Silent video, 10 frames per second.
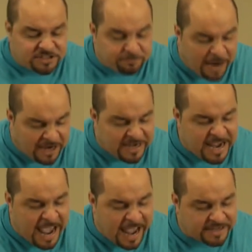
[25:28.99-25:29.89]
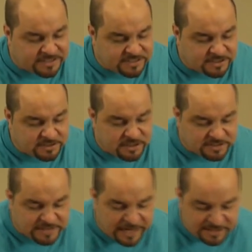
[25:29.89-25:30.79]
demoniacs it
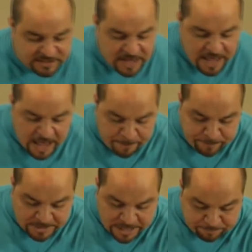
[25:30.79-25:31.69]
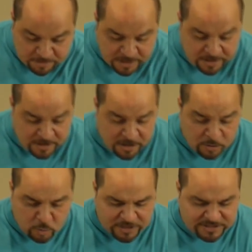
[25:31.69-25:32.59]
says, epileptic, uh,
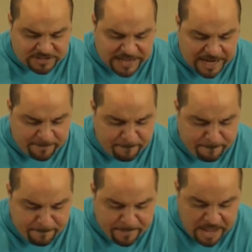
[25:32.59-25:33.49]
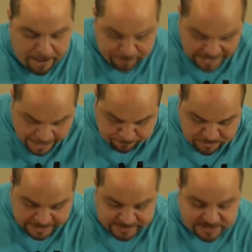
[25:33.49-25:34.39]
uh, what does it say?
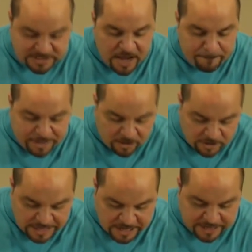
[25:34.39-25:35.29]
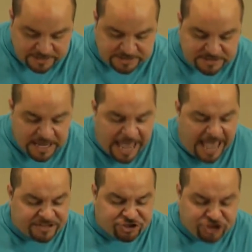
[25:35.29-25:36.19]
Epileptics, paralytics,
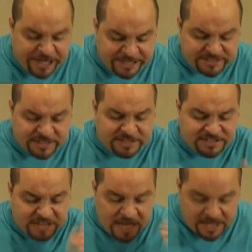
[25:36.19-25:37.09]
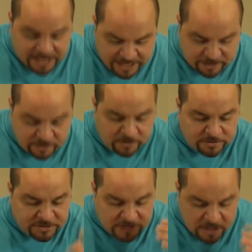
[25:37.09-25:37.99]
and Jesus
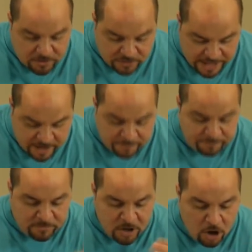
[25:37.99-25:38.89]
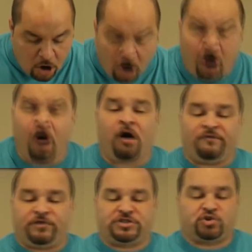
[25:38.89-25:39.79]
healed them
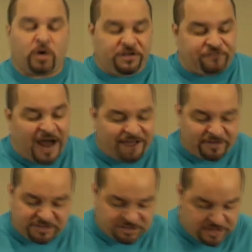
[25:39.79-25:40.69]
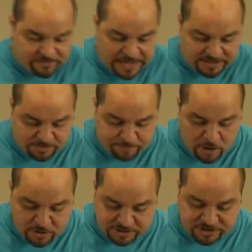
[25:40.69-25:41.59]
all. Verse 25, let's just give you that as a
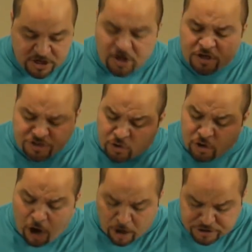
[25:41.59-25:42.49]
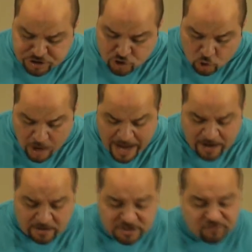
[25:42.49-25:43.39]
bonus. So large
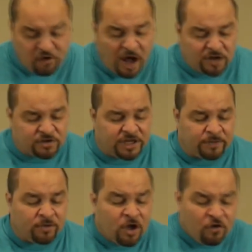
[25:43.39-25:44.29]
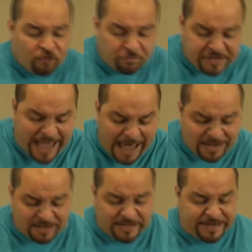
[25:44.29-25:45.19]
crowds followed him from
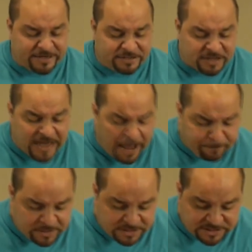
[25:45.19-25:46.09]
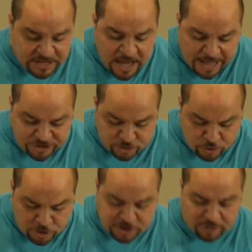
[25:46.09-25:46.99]
Galilee and the Decapolis and
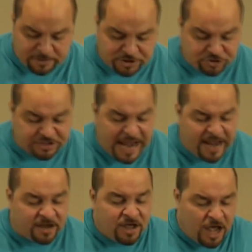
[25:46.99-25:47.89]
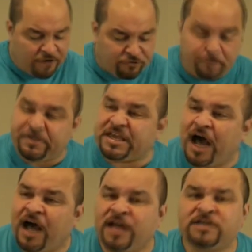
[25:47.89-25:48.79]
Jerusalem and Judea and from
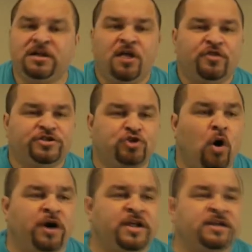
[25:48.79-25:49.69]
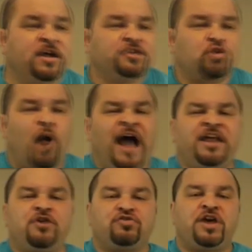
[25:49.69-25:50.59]
beyond the Jordan. So why do
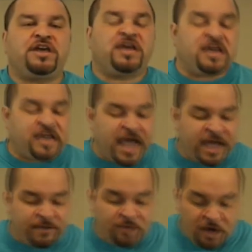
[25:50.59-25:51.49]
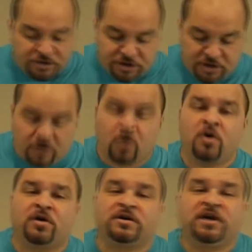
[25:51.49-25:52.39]
you think he came to the
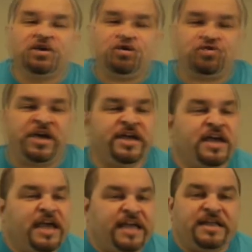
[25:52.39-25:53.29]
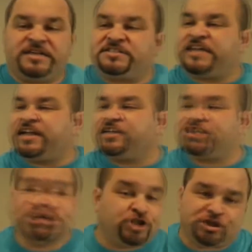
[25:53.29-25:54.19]
Lord? You think in his sickness
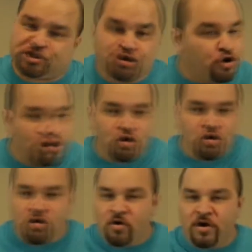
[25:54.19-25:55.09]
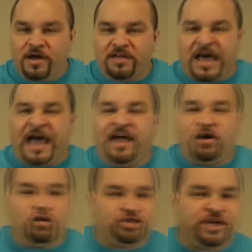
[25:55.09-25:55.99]
he just knew that
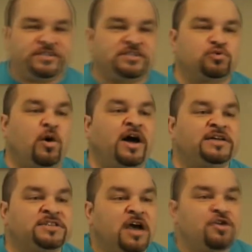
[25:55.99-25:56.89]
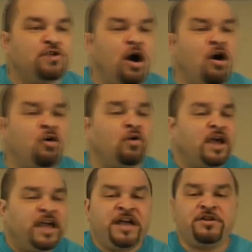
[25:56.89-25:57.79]
who Jesus was? No,
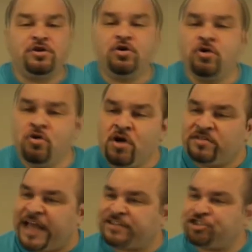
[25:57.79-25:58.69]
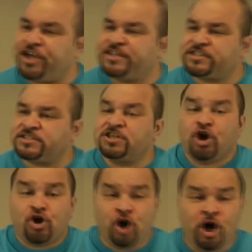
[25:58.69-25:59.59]
he knew that Jesus
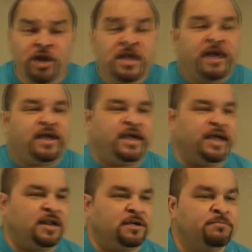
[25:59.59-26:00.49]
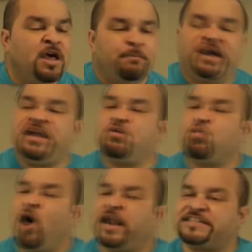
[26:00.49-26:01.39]
could heal him, but he
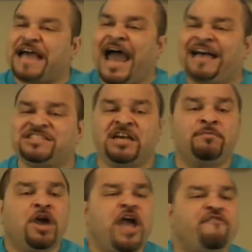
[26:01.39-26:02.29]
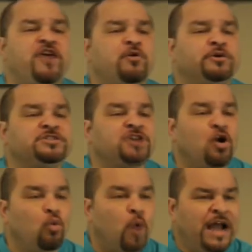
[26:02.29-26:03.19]
wanted to ask him if he was
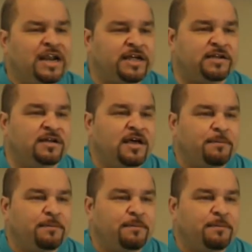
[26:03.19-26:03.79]
willing